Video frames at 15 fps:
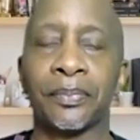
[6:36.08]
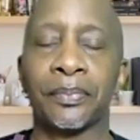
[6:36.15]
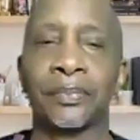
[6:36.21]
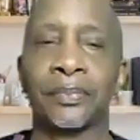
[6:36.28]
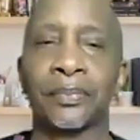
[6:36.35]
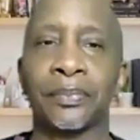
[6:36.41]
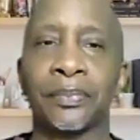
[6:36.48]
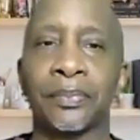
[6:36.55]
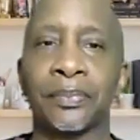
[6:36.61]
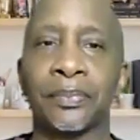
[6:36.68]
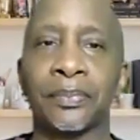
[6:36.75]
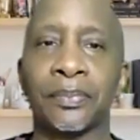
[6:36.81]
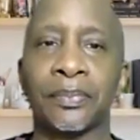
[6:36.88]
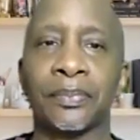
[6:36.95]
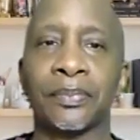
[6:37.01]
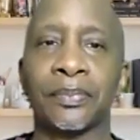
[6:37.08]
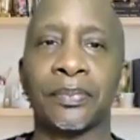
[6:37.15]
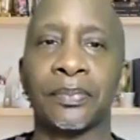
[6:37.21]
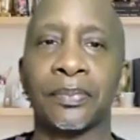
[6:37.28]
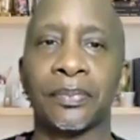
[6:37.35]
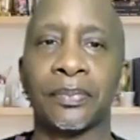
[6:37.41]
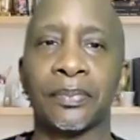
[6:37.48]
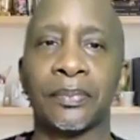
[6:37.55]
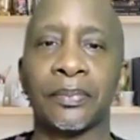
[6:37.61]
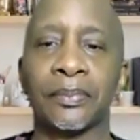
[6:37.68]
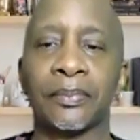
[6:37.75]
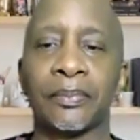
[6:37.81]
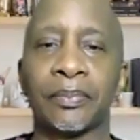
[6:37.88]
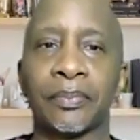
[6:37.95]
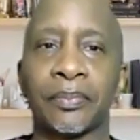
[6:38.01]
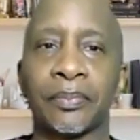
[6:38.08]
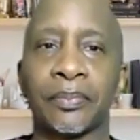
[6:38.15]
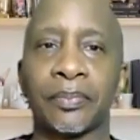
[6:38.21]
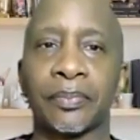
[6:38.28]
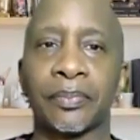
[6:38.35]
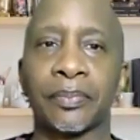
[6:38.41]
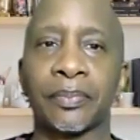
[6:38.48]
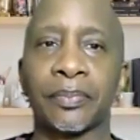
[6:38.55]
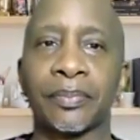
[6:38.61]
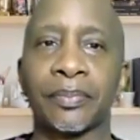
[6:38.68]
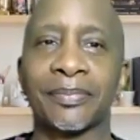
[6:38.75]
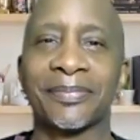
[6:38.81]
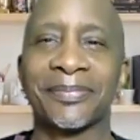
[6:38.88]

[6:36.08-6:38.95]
(not speaking)